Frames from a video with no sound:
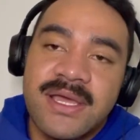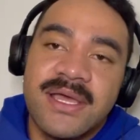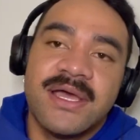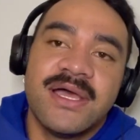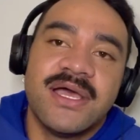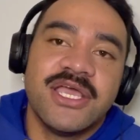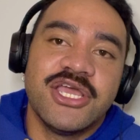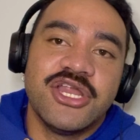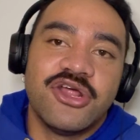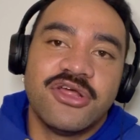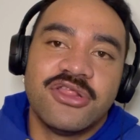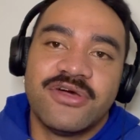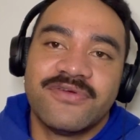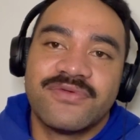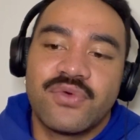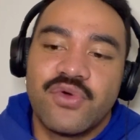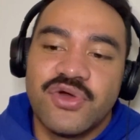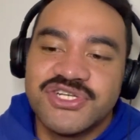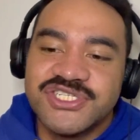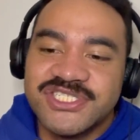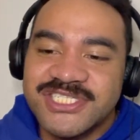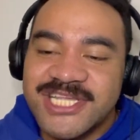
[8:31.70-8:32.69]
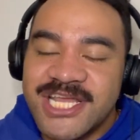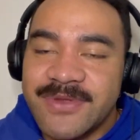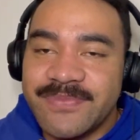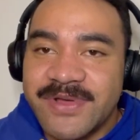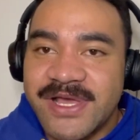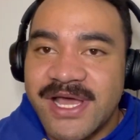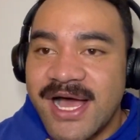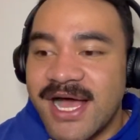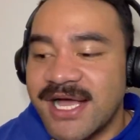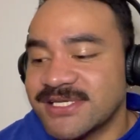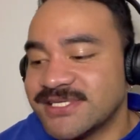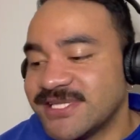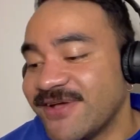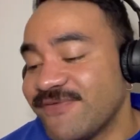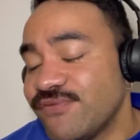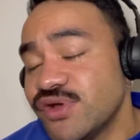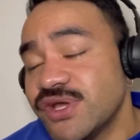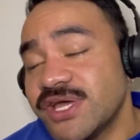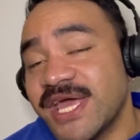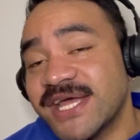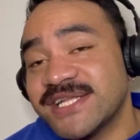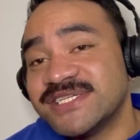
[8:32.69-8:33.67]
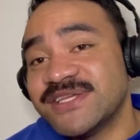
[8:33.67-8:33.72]
you know, a lot of questions need to be asked. If we can
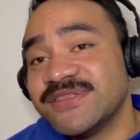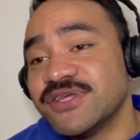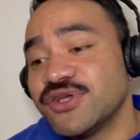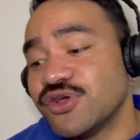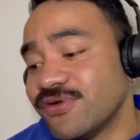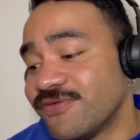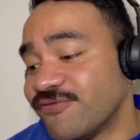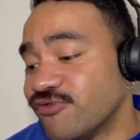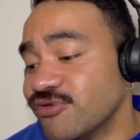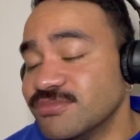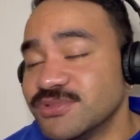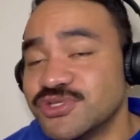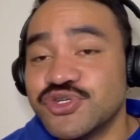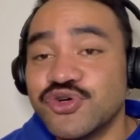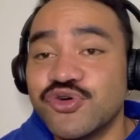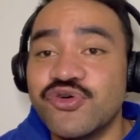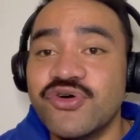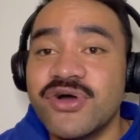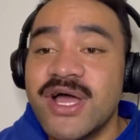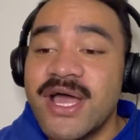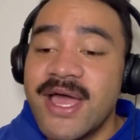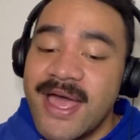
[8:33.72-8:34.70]
get something good from Shaw,